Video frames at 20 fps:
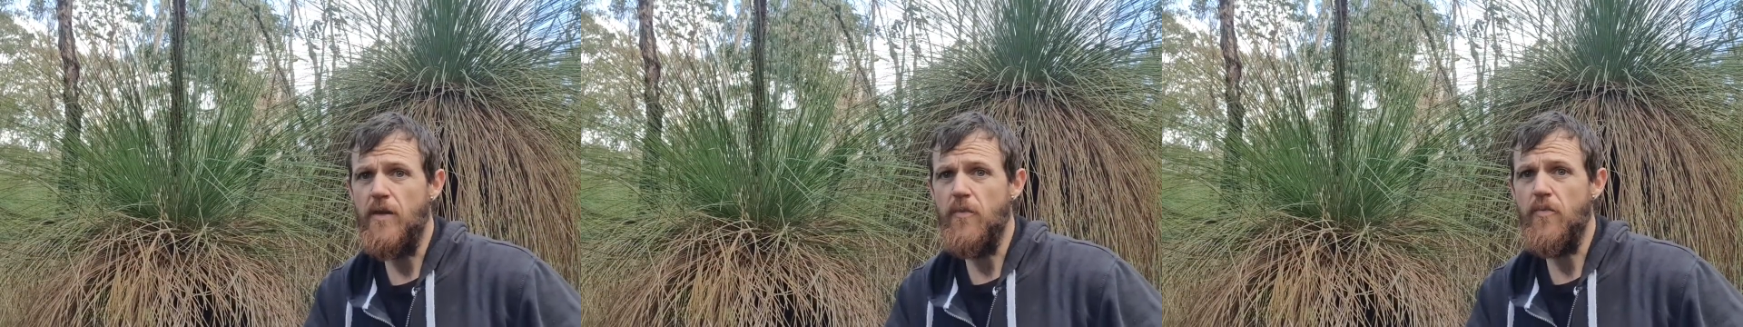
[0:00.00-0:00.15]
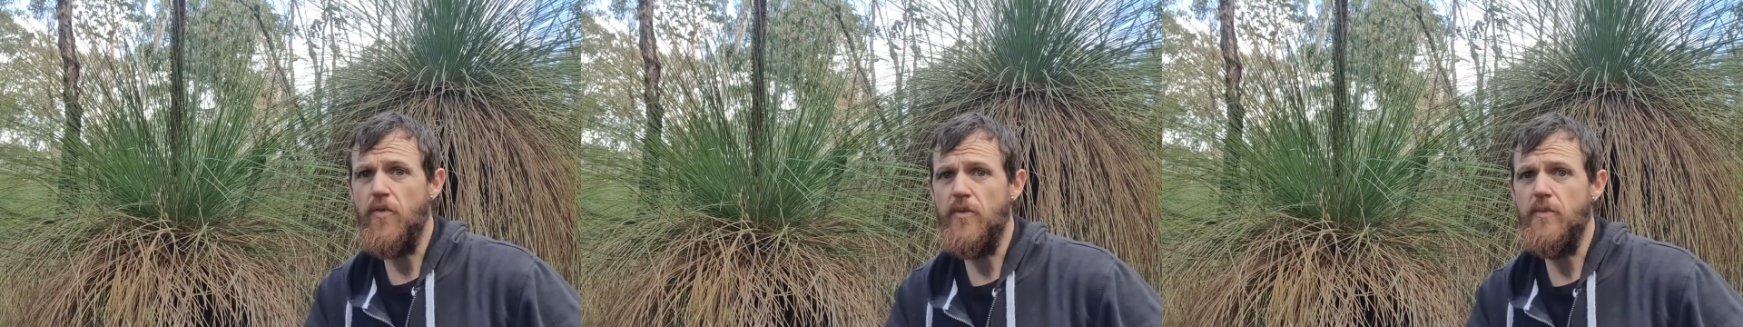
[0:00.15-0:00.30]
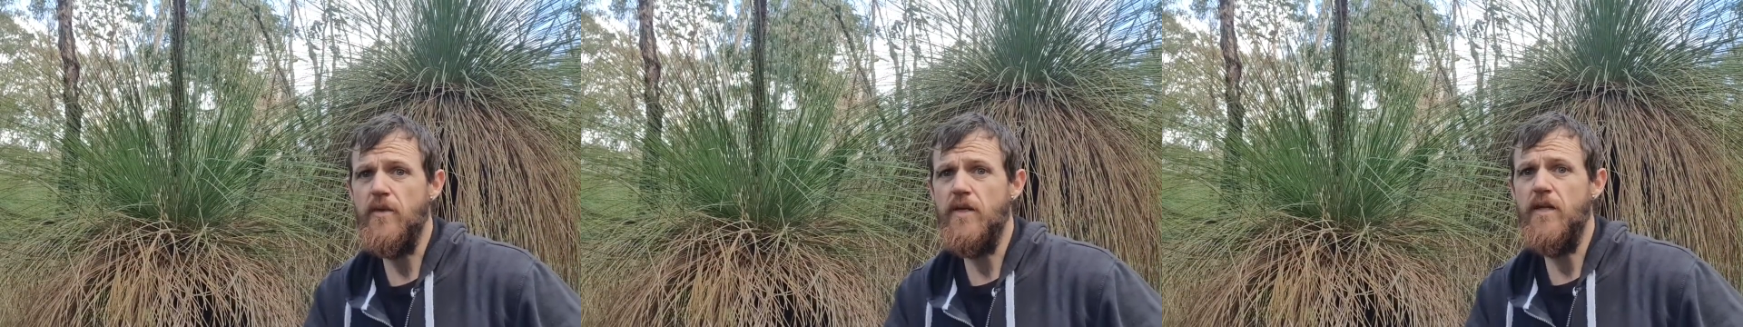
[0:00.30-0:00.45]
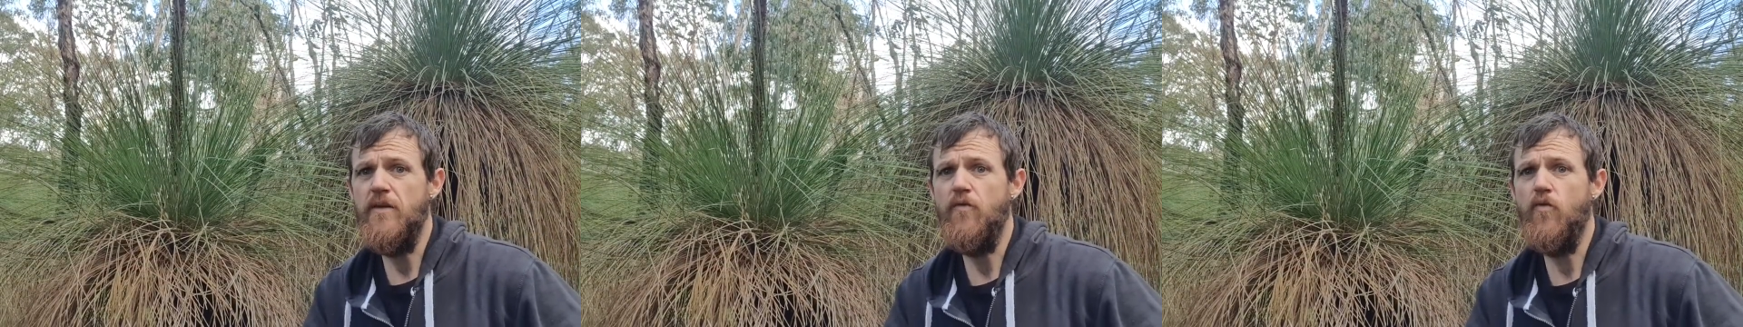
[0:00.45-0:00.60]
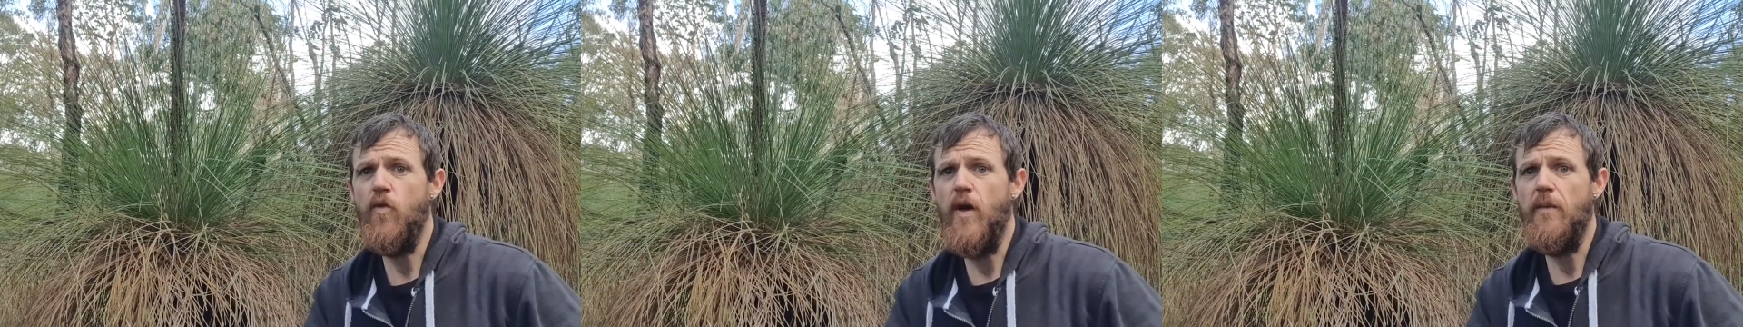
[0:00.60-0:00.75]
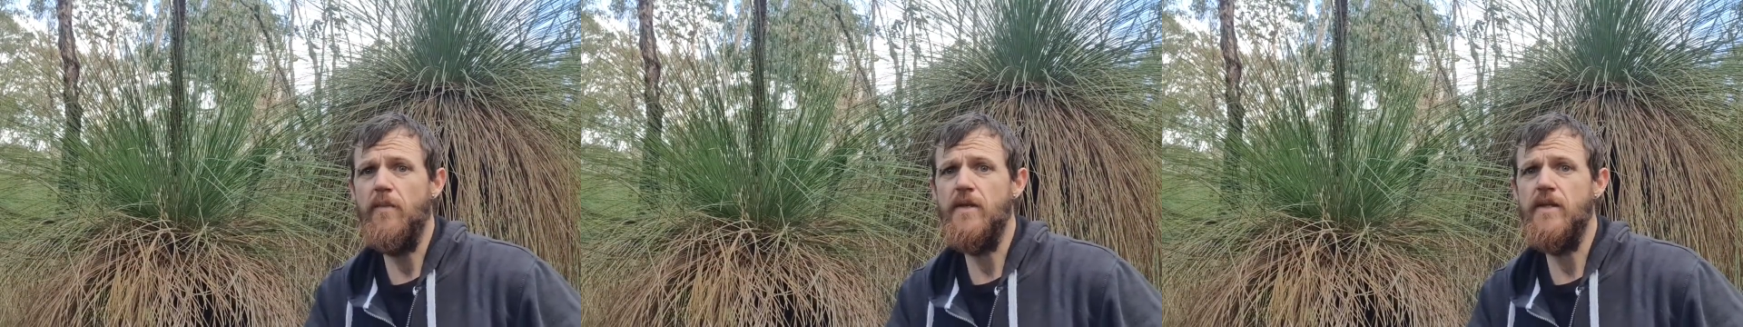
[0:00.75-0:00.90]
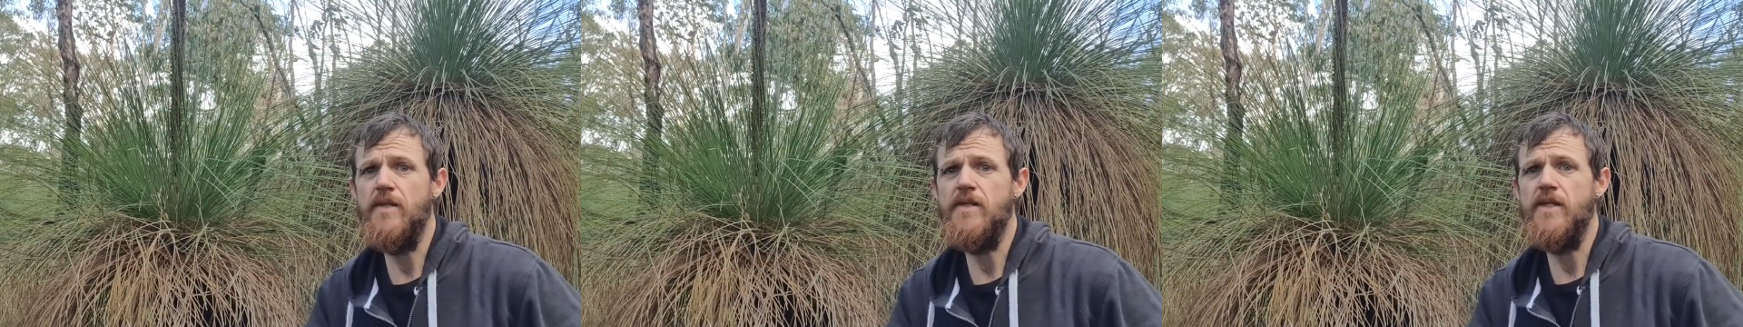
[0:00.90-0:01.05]
the primitive
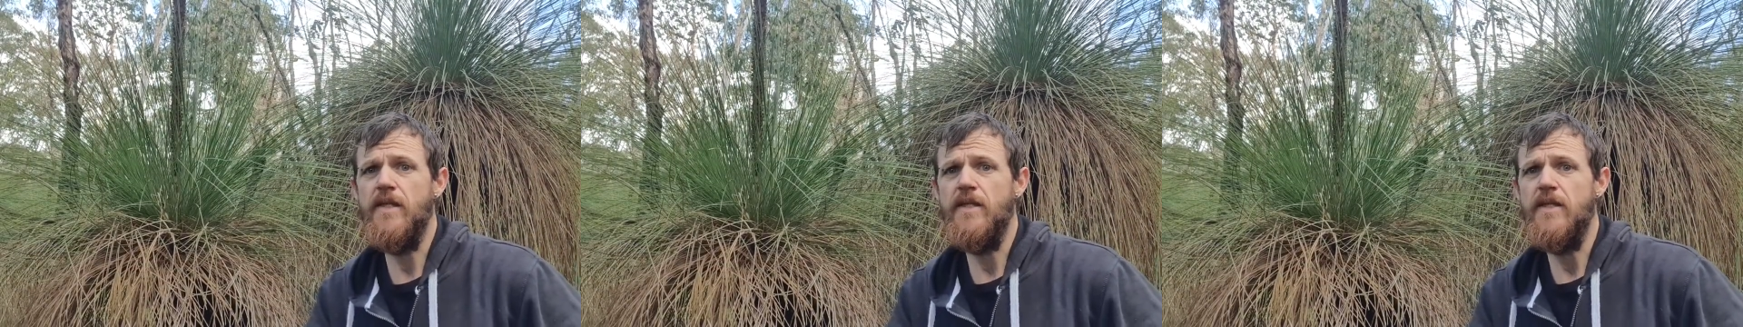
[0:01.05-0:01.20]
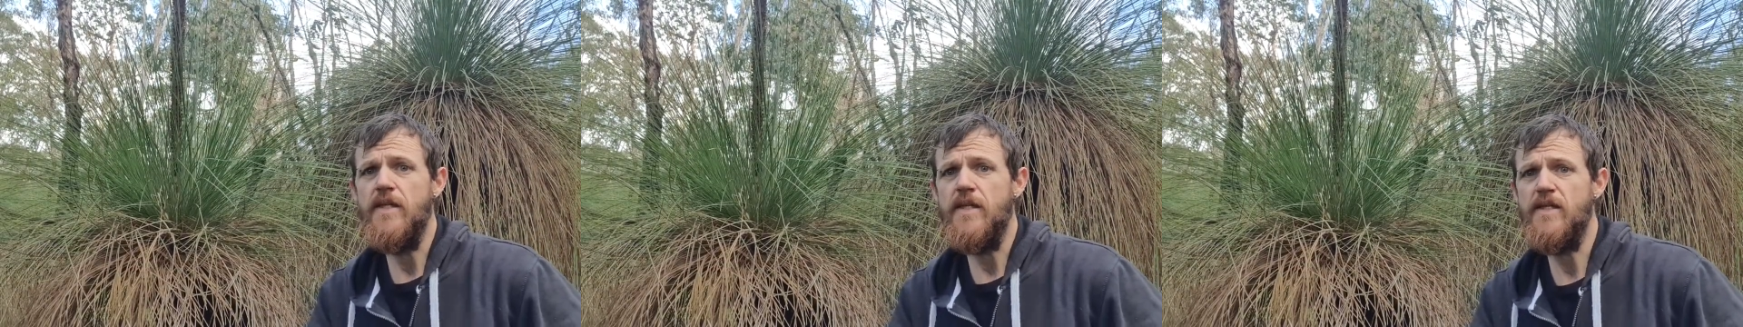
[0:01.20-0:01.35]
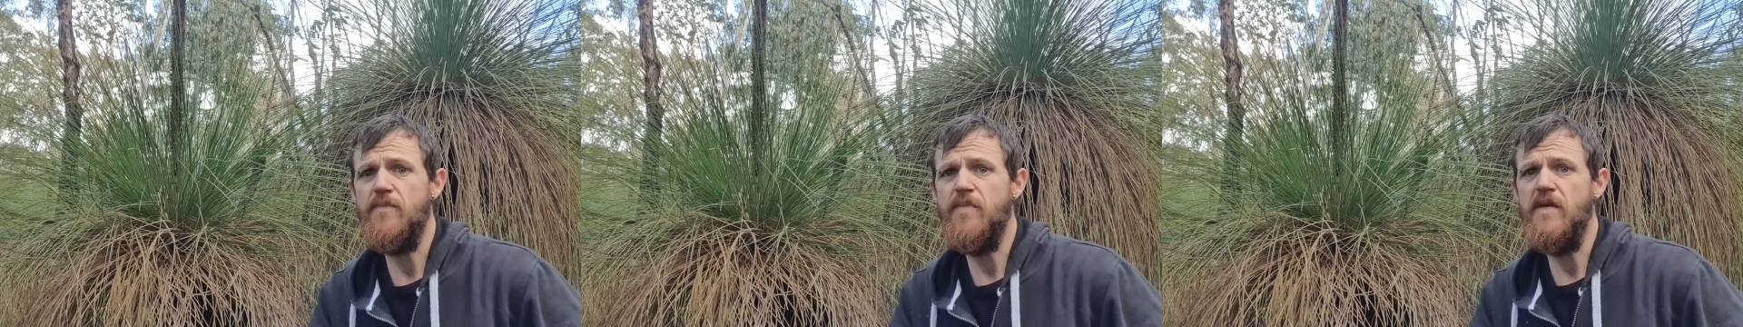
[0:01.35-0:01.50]
weapons and the